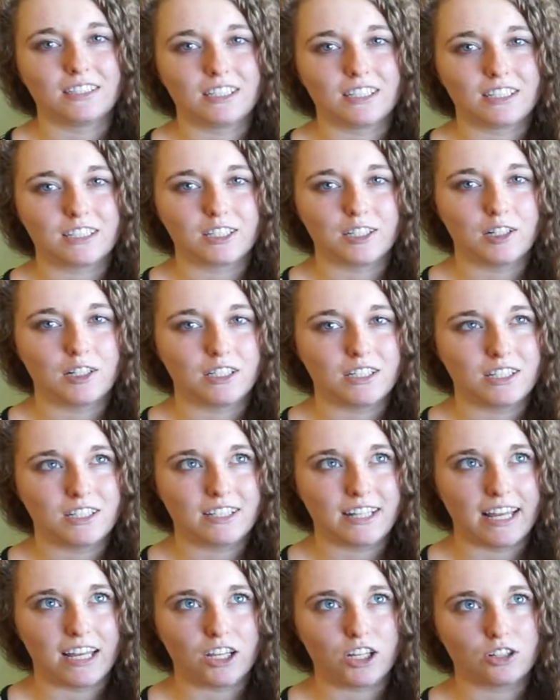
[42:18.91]
It's gonna
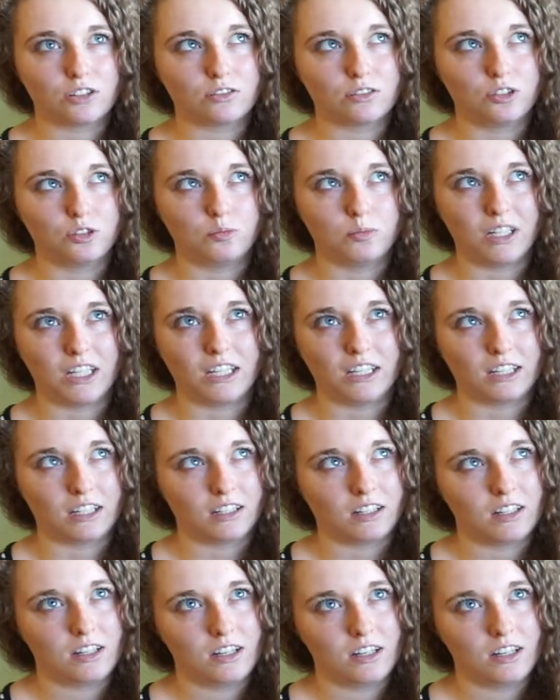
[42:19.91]
stay gloomy